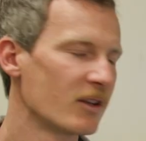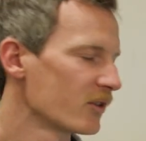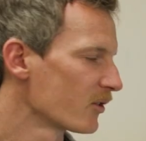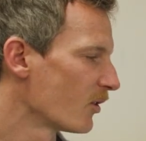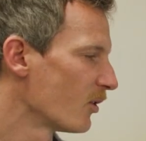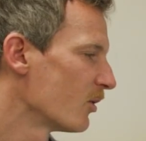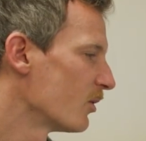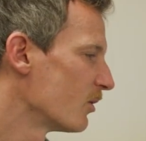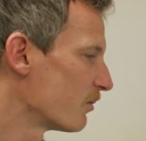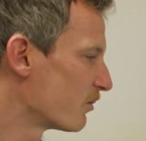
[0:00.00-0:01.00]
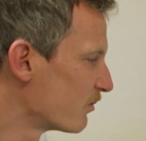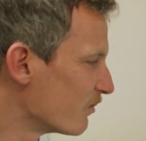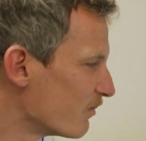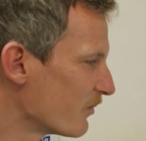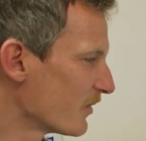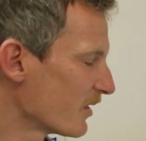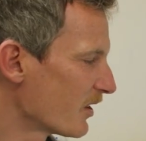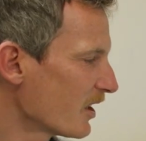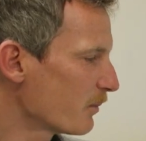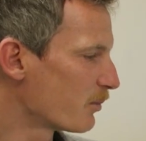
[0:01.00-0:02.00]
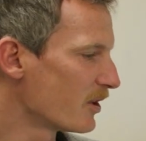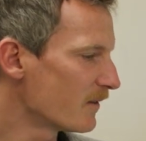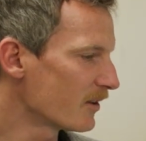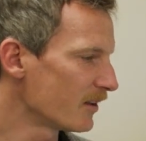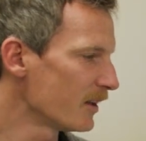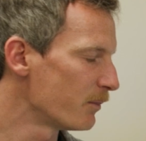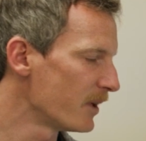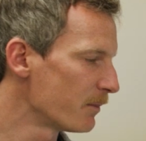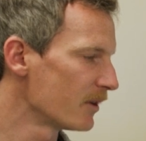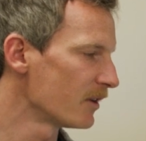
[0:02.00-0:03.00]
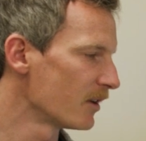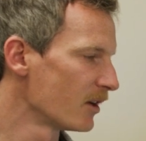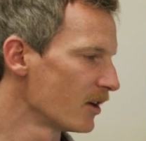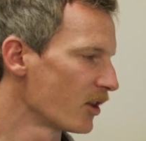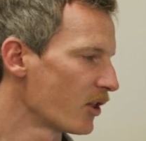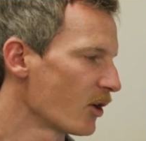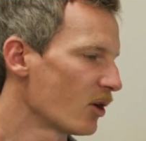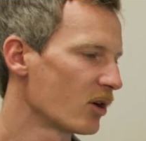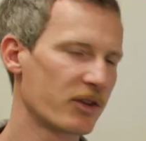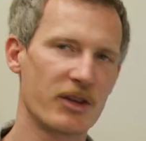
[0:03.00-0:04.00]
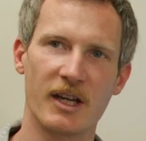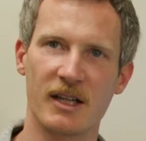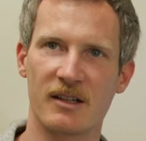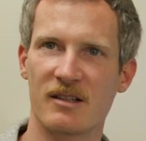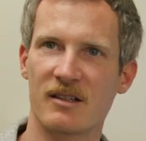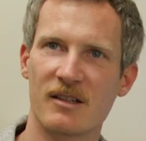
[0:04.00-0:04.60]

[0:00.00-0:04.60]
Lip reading: So I think previously people thought that